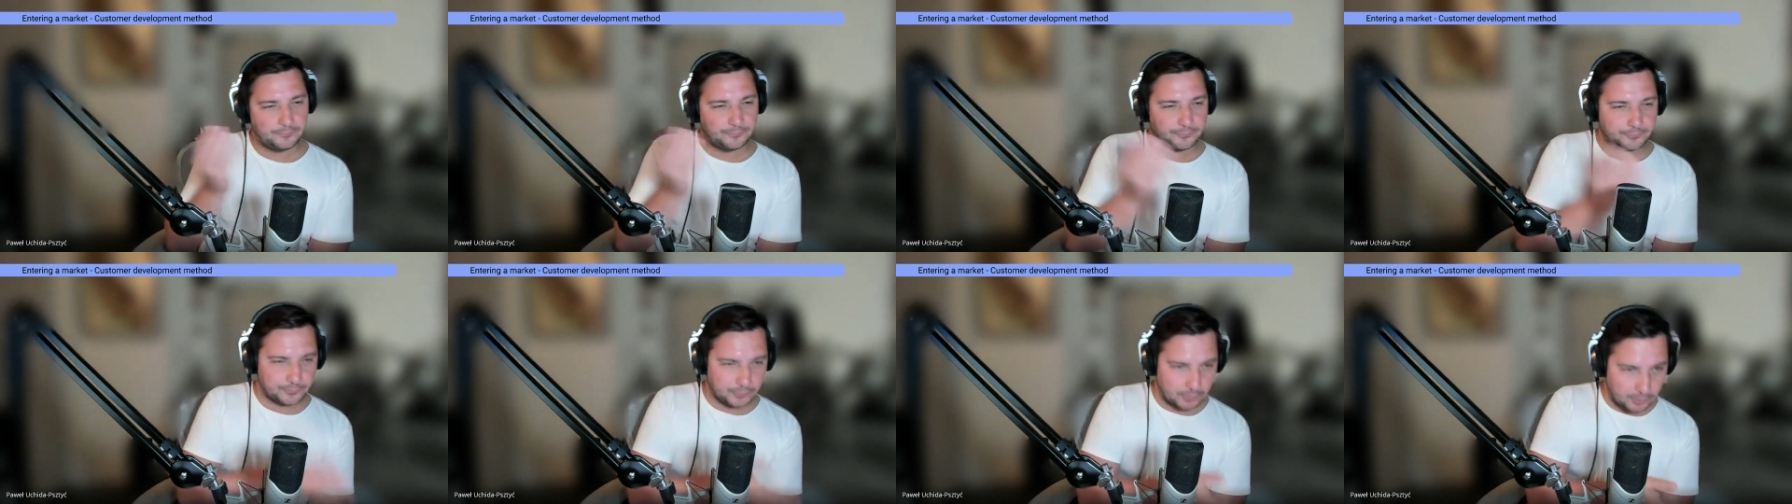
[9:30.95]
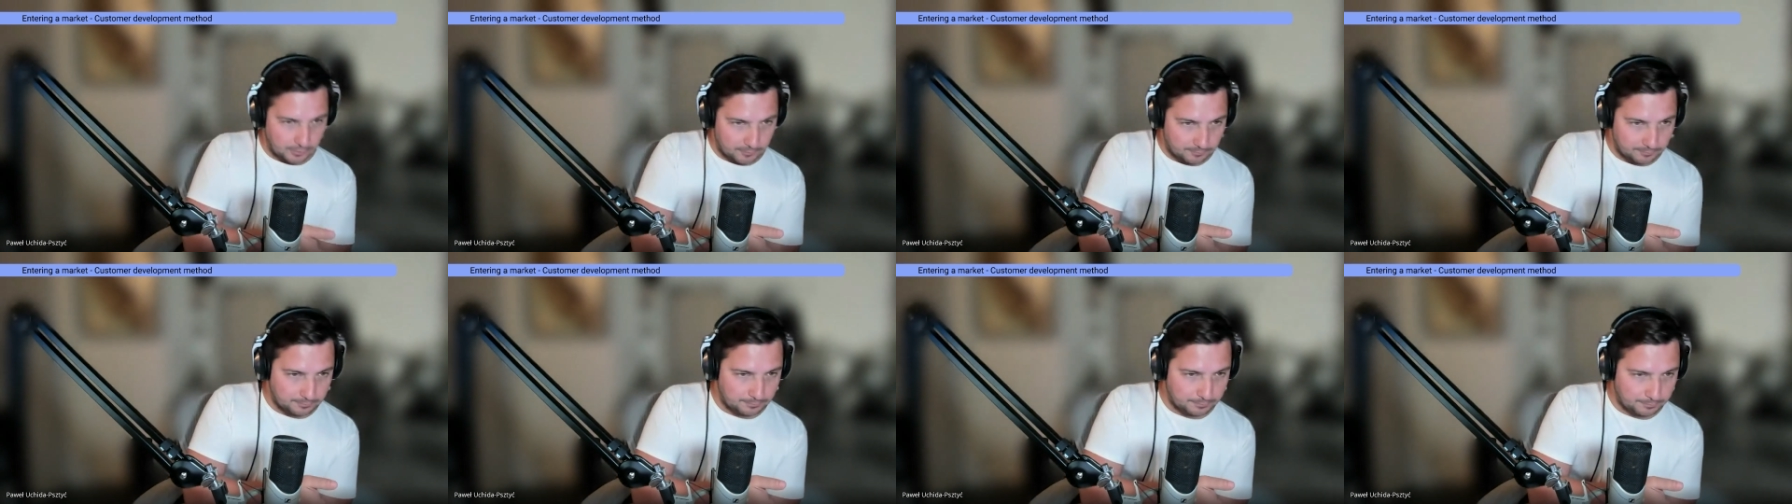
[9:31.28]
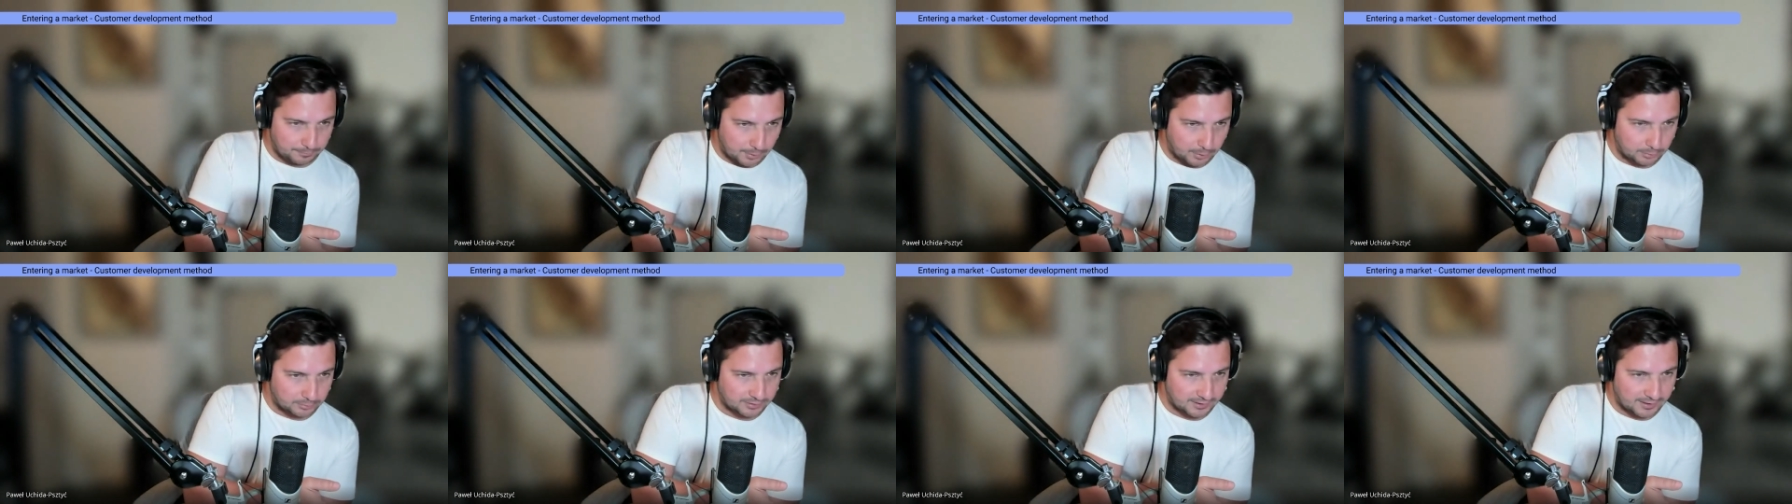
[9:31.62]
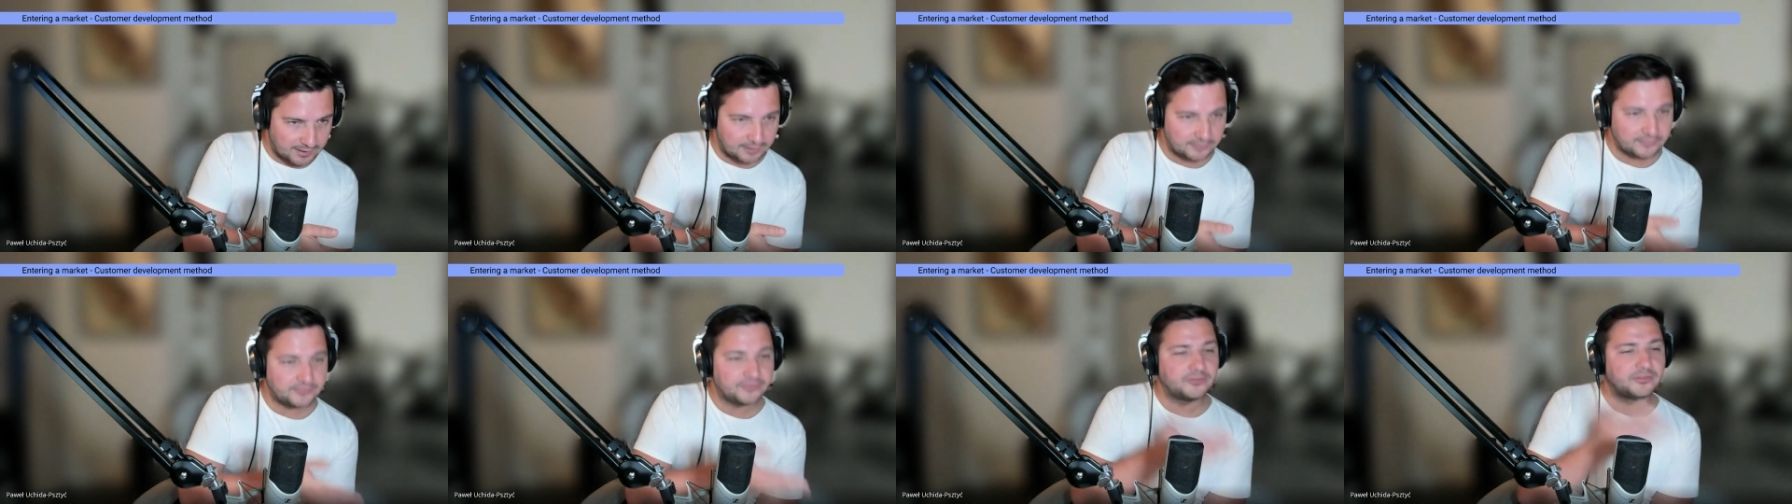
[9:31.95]
from
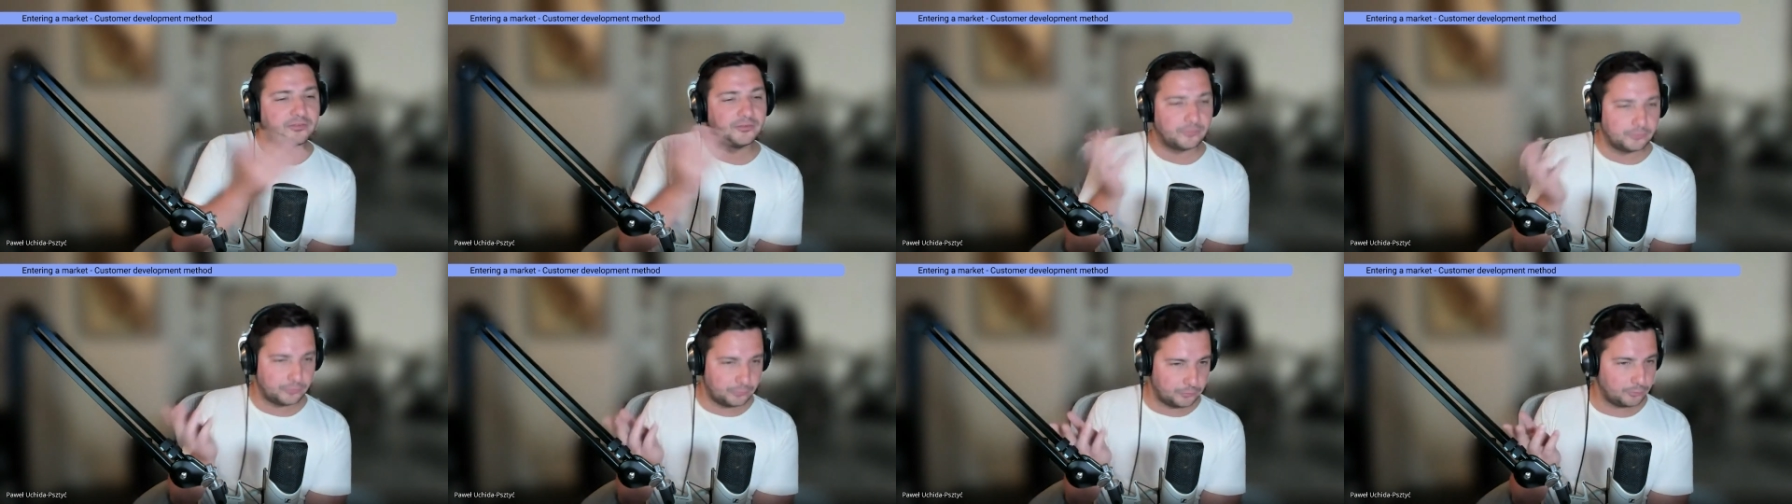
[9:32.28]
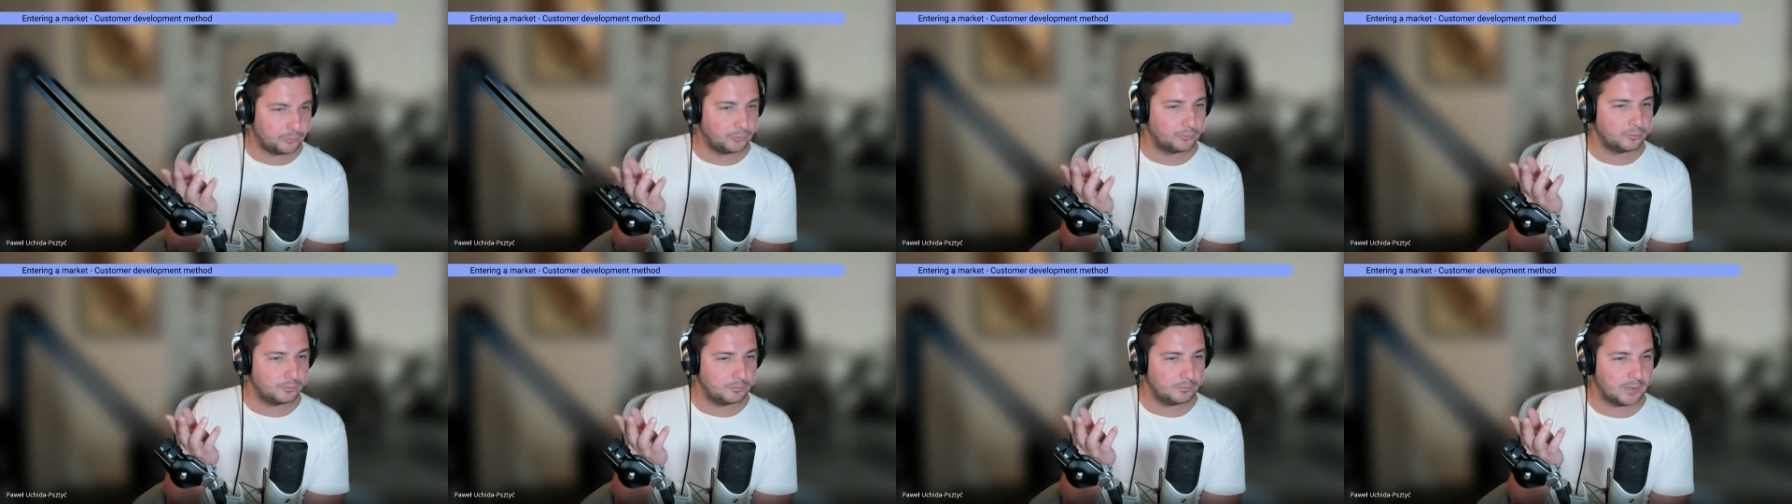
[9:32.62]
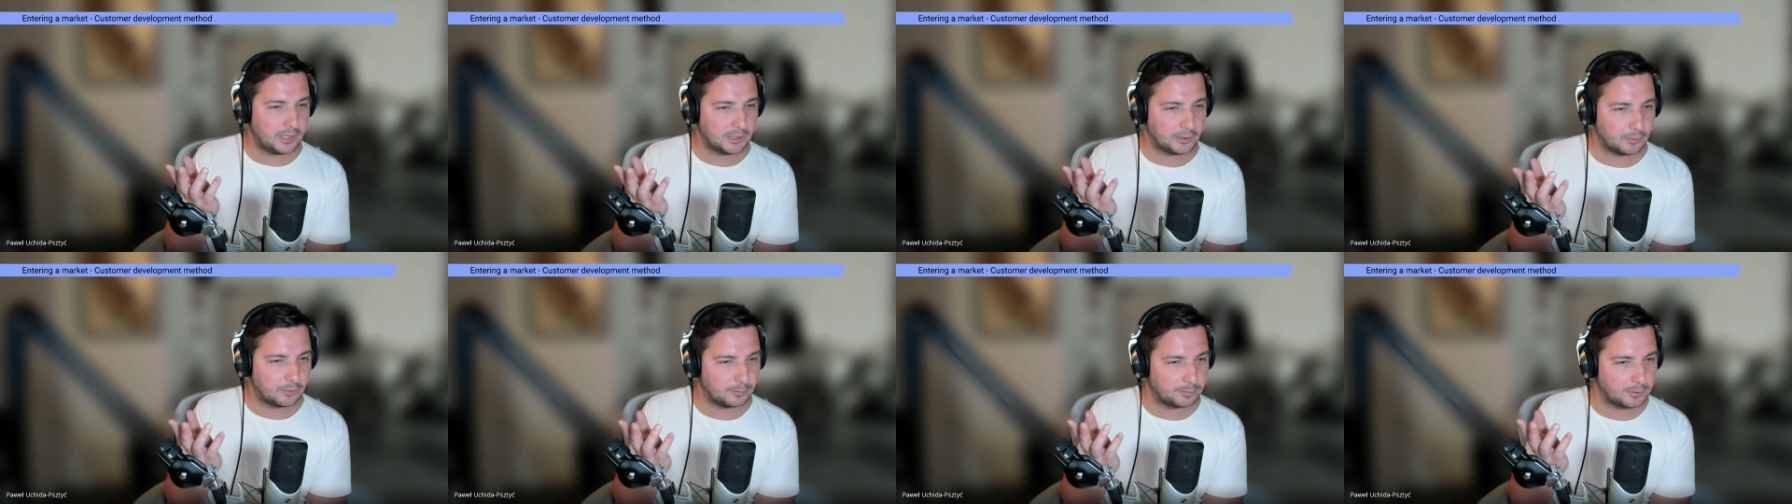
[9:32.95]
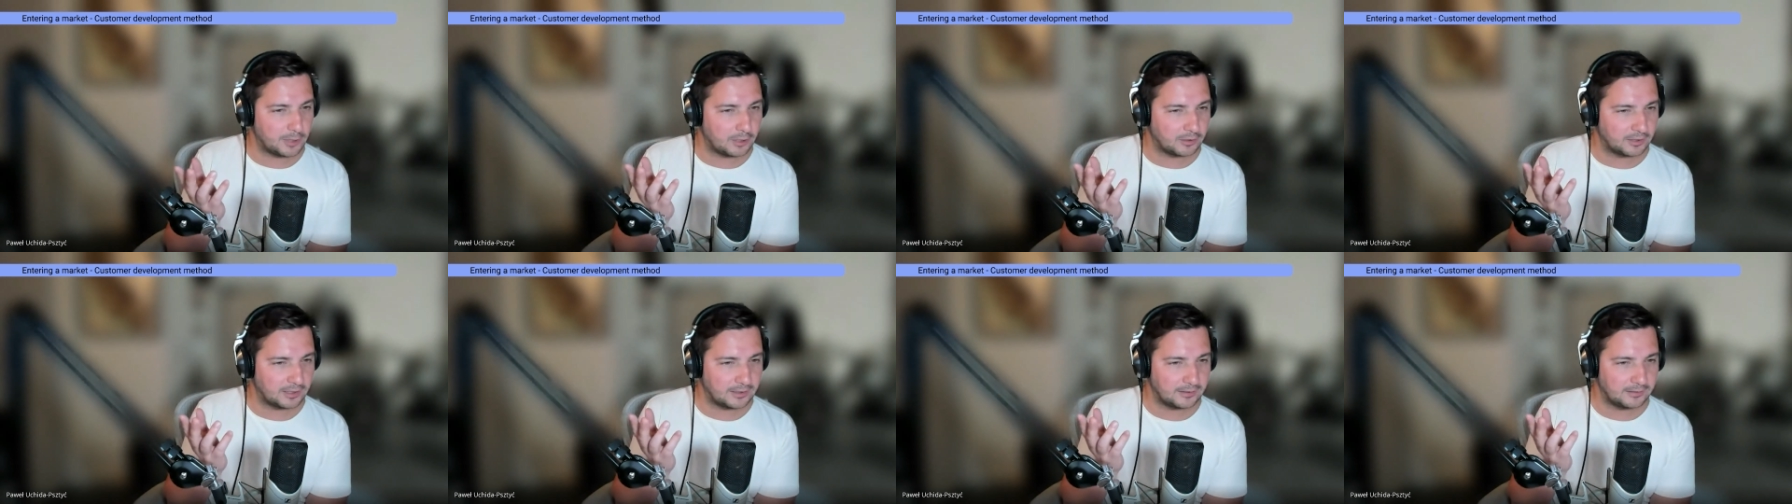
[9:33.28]
podcasts to
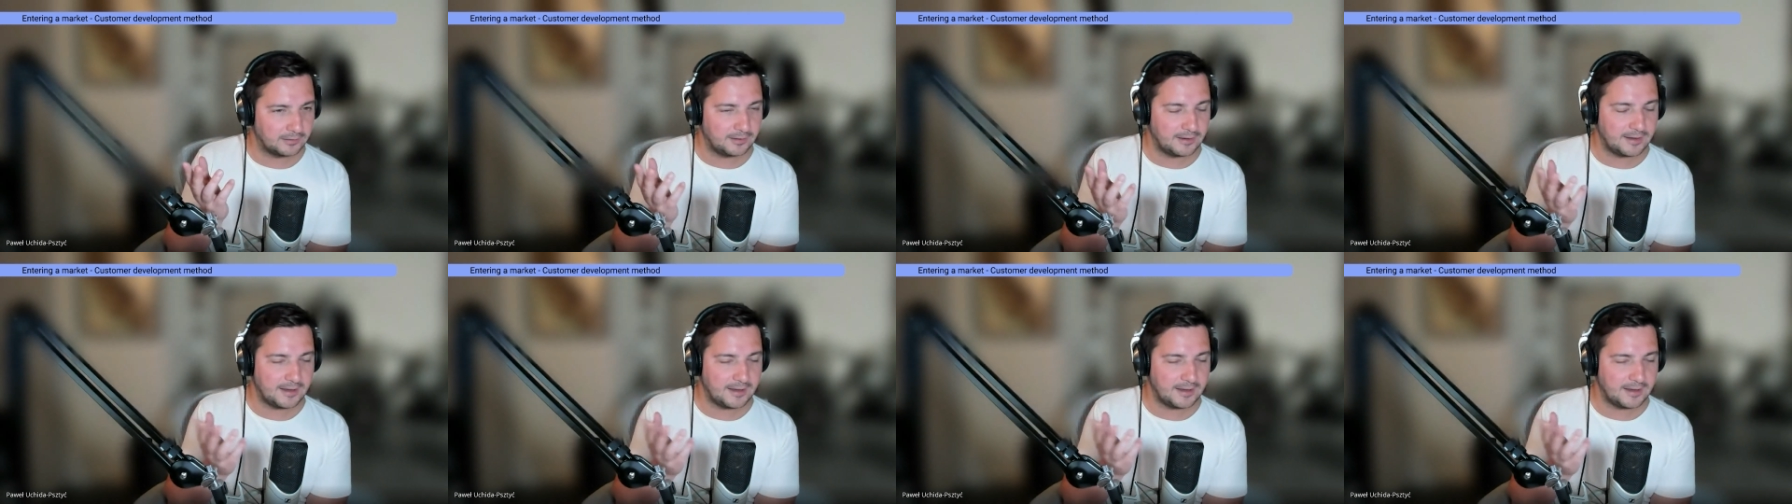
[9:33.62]
microblogging.